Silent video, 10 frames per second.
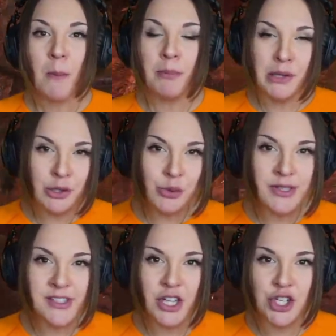Blue
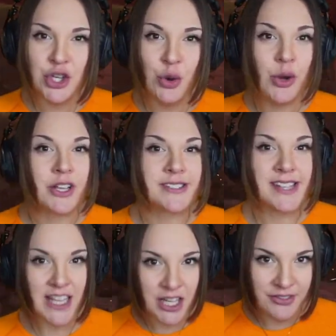is going to show a
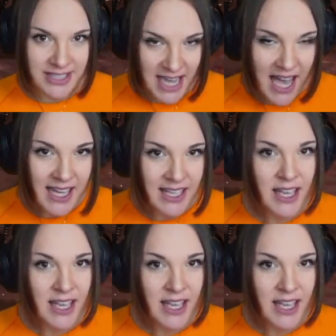consecutive attack,